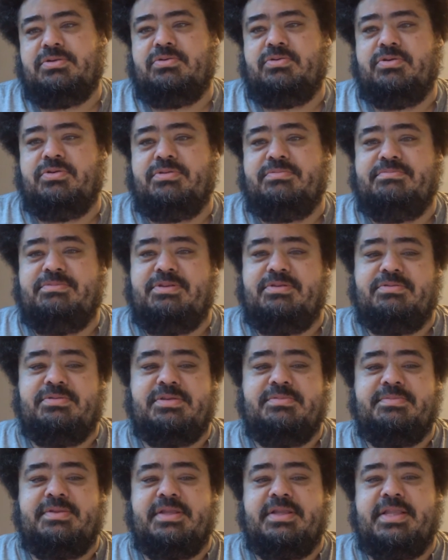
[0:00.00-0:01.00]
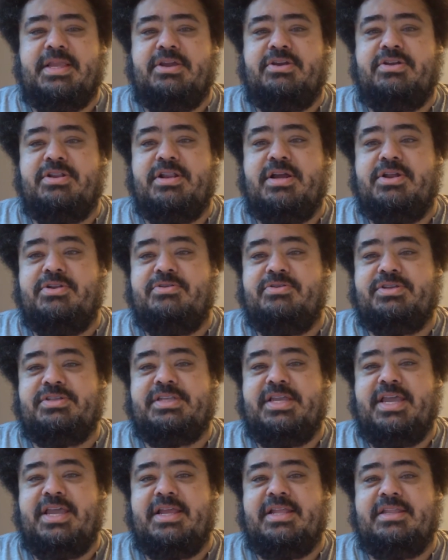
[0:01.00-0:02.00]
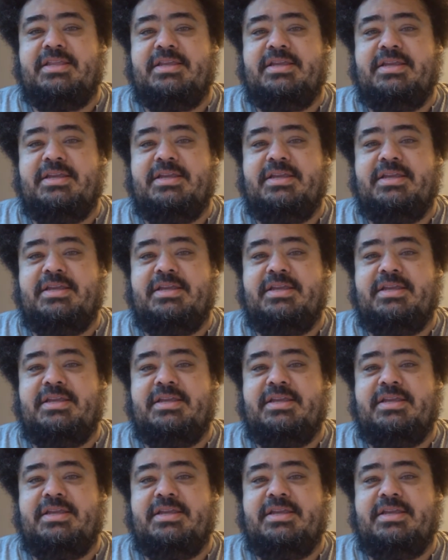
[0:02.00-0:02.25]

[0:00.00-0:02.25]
or simply they couldn't understand